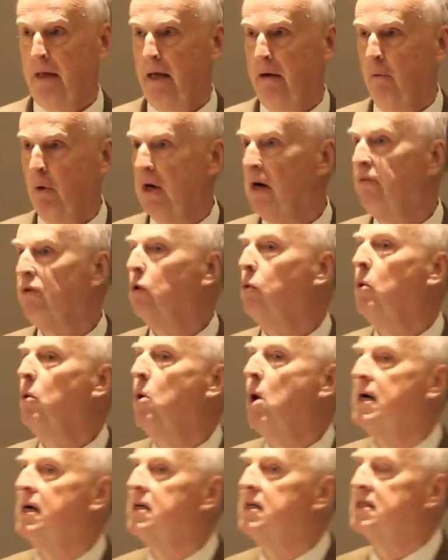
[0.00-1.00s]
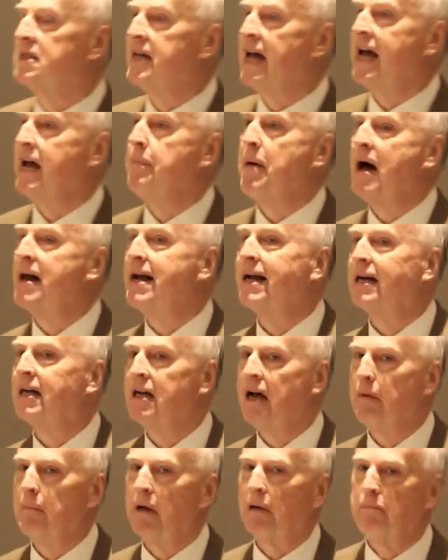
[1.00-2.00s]
Whatever we wanted to say about
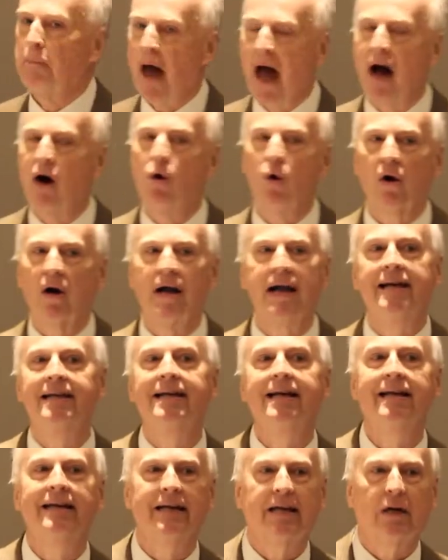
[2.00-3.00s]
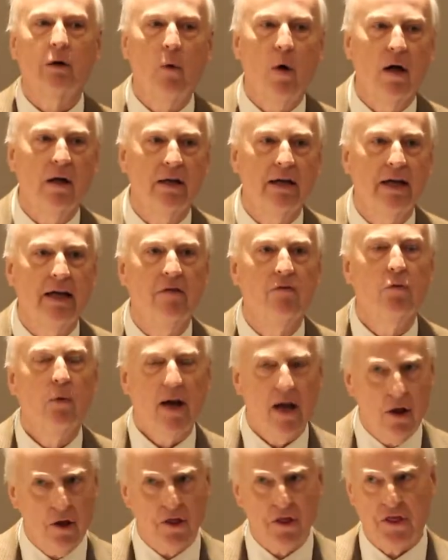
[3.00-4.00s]
economic power and inequality of
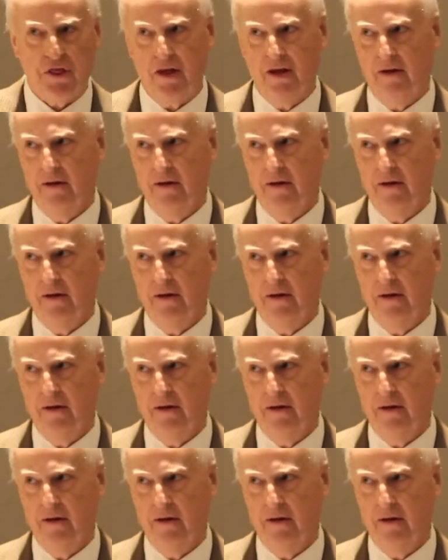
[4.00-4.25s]
wealth,